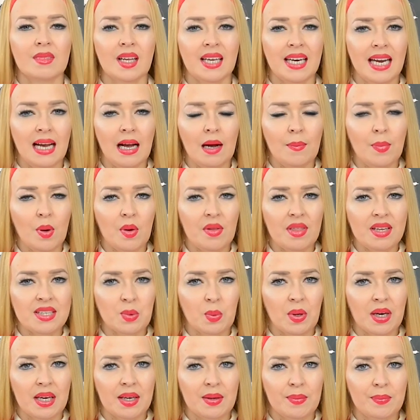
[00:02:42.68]
And how about
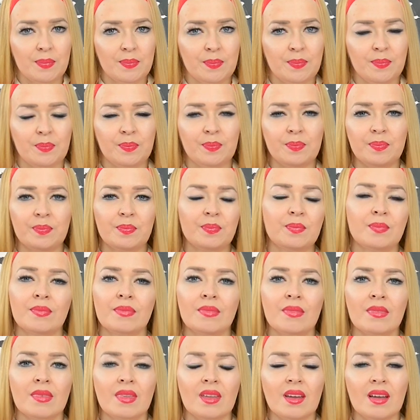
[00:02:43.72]
this one?
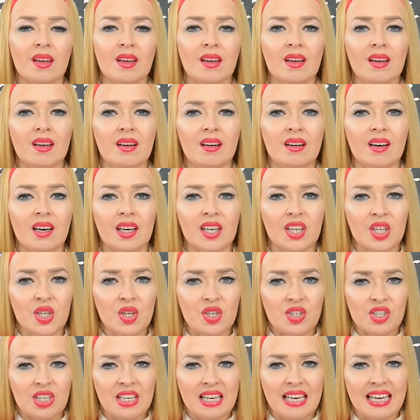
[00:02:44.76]
I
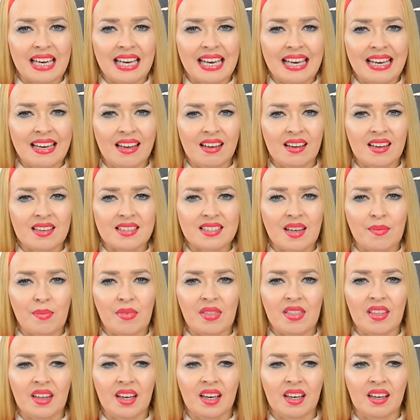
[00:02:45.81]
usually hear
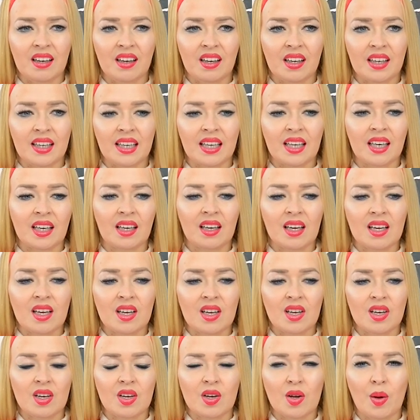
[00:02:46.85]
something like
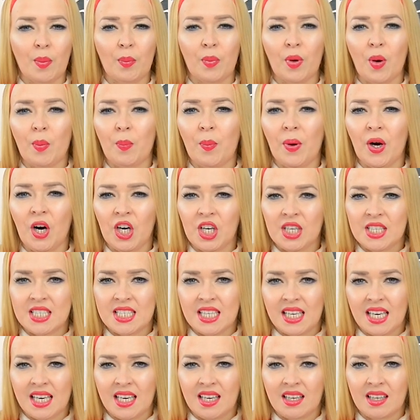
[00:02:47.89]

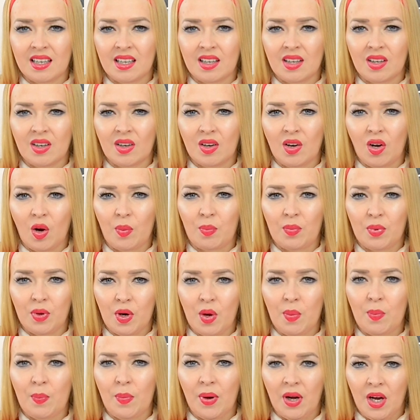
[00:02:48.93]
property or
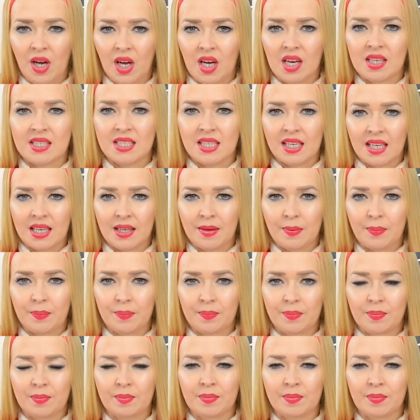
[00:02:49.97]
property.